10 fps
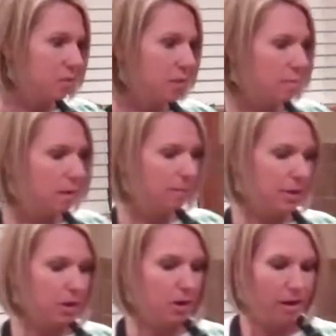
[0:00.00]
So in my
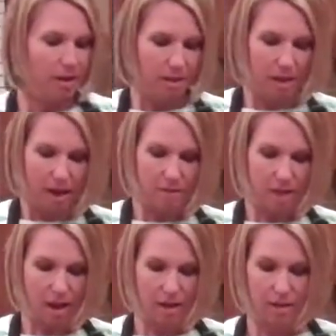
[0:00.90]
blender, I've
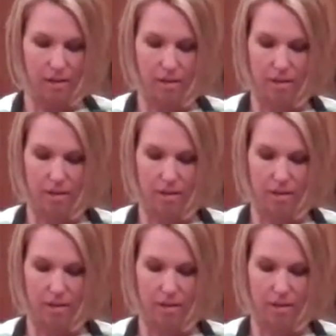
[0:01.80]
added